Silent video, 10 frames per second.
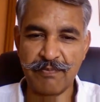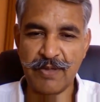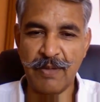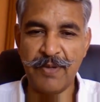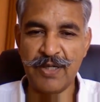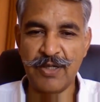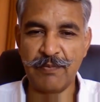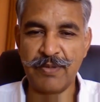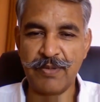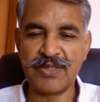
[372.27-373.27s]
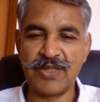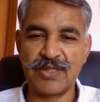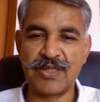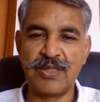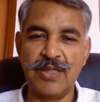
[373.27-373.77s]
competitive
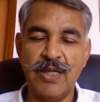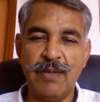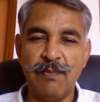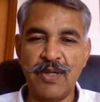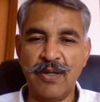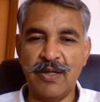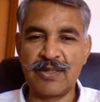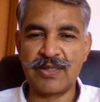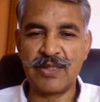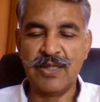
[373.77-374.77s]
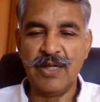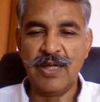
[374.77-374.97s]
prices, because